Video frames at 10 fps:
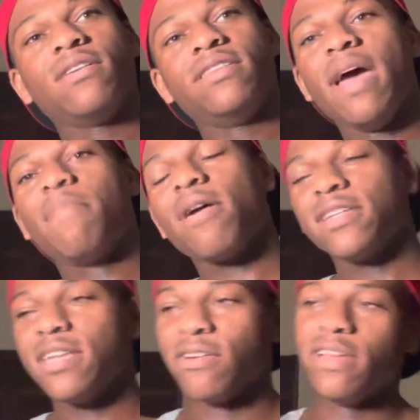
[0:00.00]
that
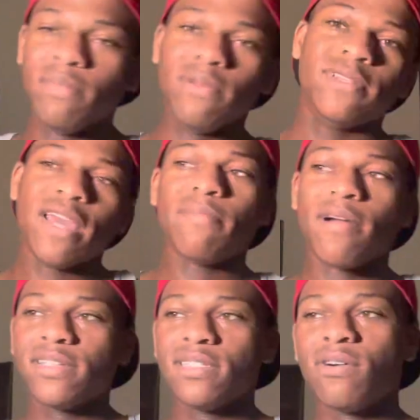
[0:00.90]
person don't need to be with that
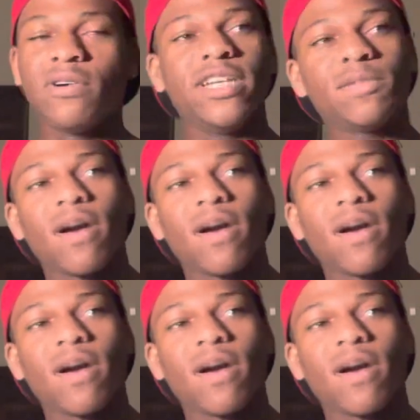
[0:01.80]
person, or this